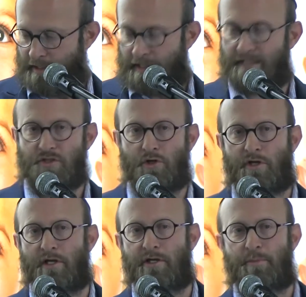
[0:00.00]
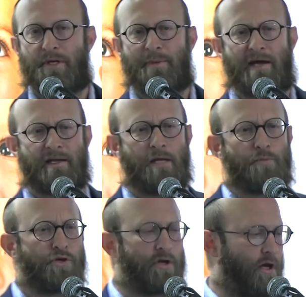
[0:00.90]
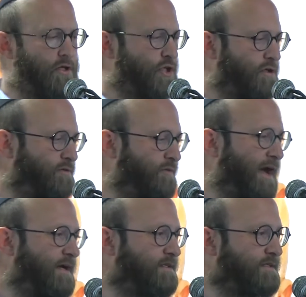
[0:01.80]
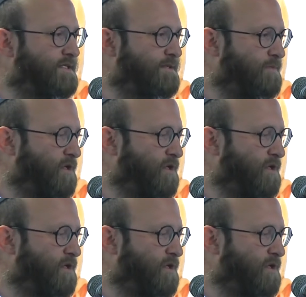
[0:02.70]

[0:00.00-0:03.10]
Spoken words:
Let's talk a little bit about immunological factors.